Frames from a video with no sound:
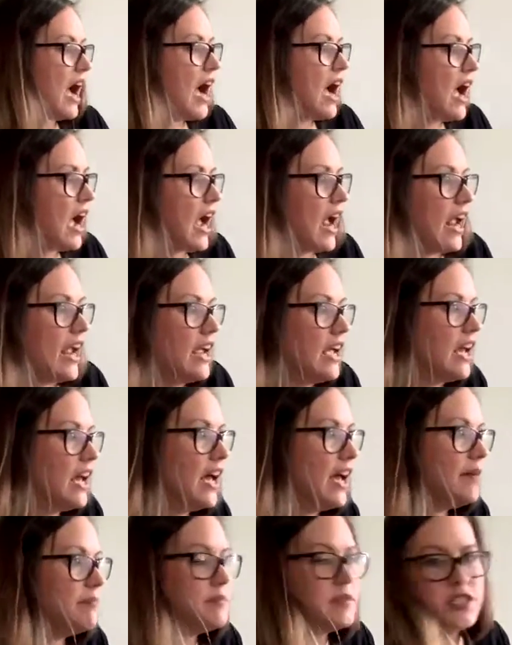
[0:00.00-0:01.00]

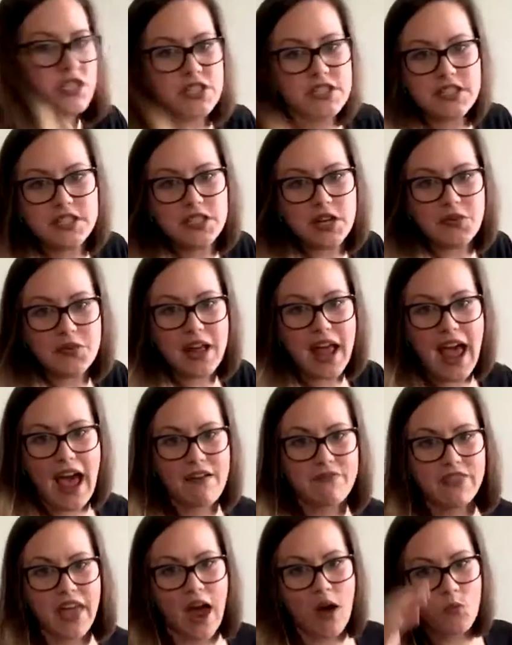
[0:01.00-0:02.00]
I just don't
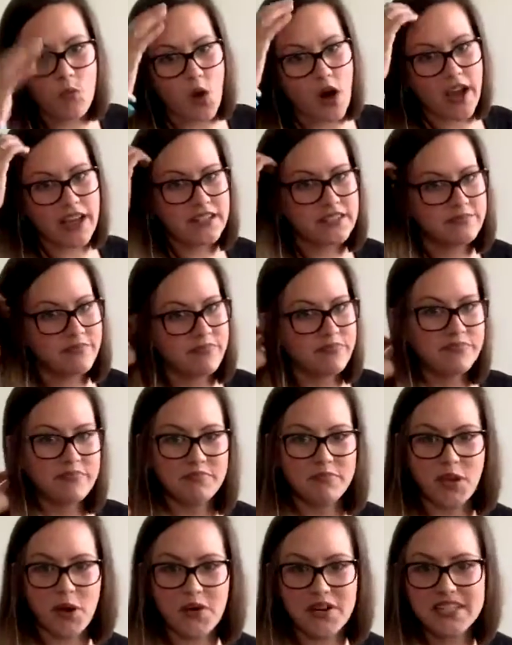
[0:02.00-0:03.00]
have that one.
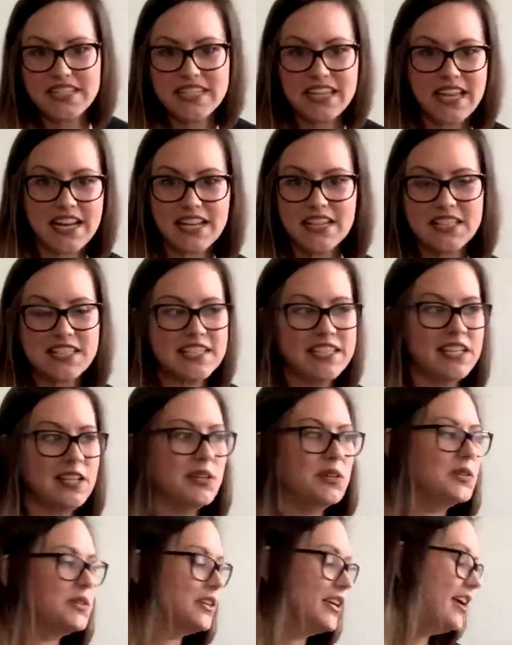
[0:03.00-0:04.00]
Going to get it
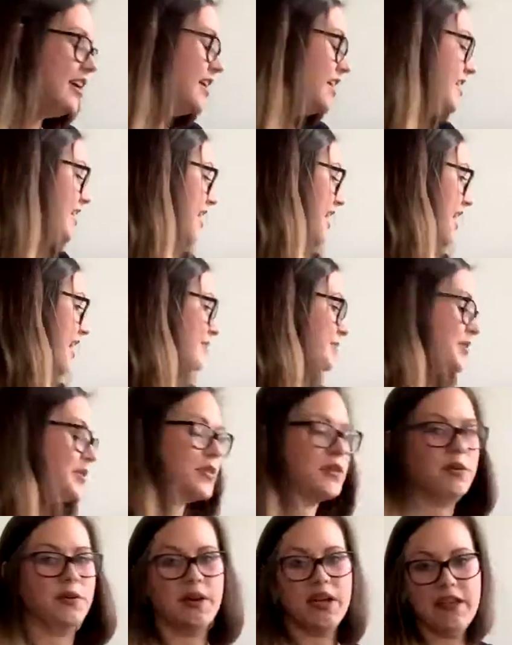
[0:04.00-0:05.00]
soon.
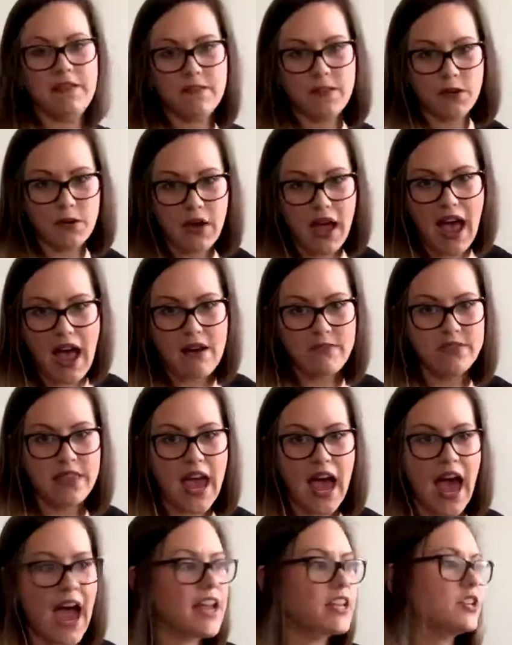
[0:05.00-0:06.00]
So if you have
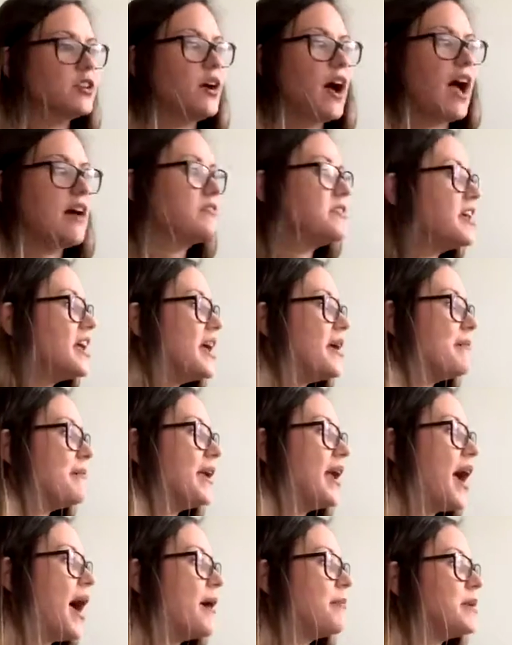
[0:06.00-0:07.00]
that, you'll have to hit
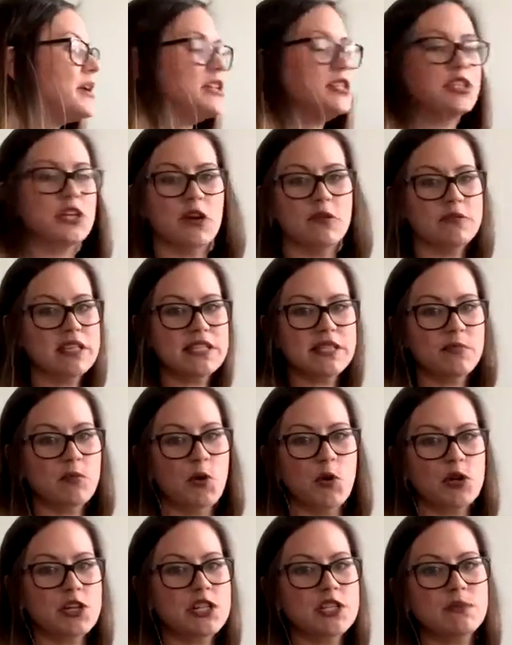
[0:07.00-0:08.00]
me up and show me some
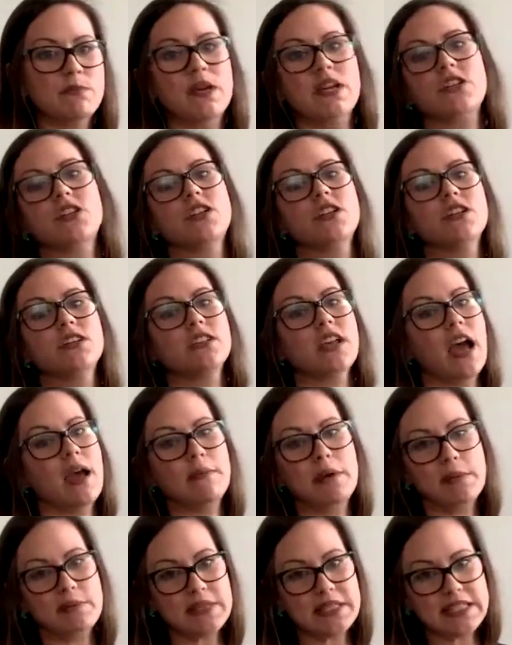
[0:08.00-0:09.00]
gorgeous pictures.
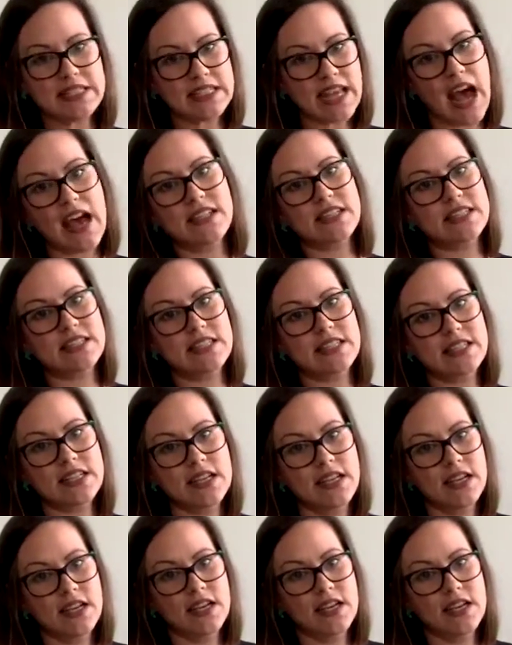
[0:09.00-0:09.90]
I'm obsessed